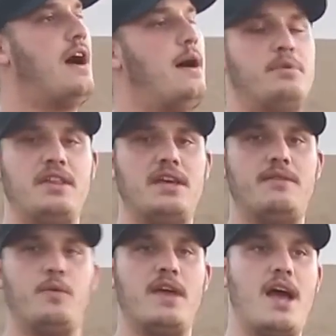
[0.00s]
I believe
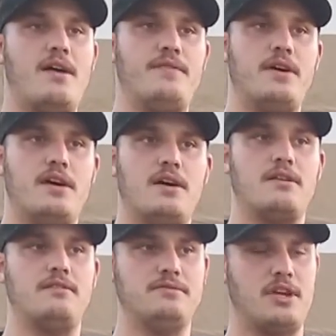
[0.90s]
we have a
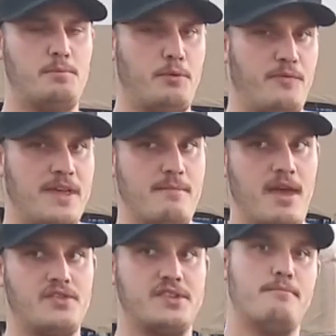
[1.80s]
couple
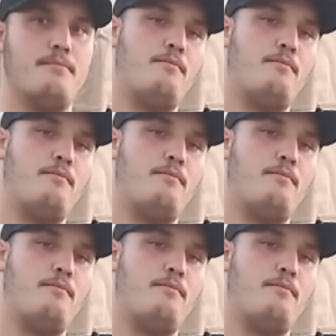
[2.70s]
females and